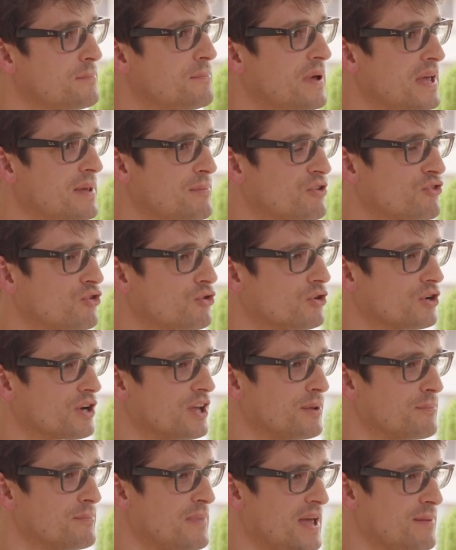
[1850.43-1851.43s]
Maybe
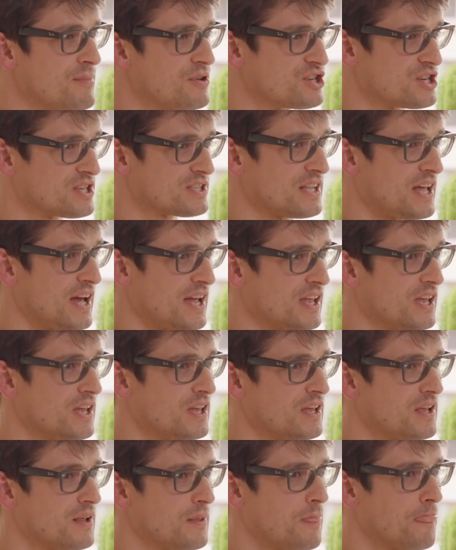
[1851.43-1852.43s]
talking, maybe just like,
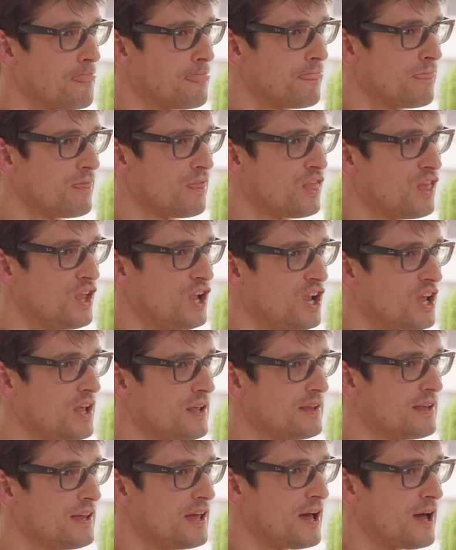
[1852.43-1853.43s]

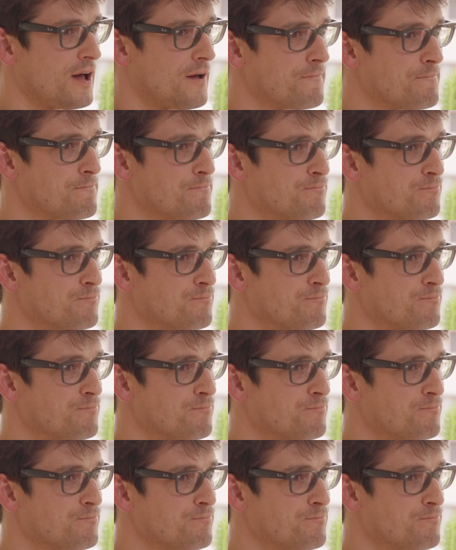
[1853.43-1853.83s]
yeah.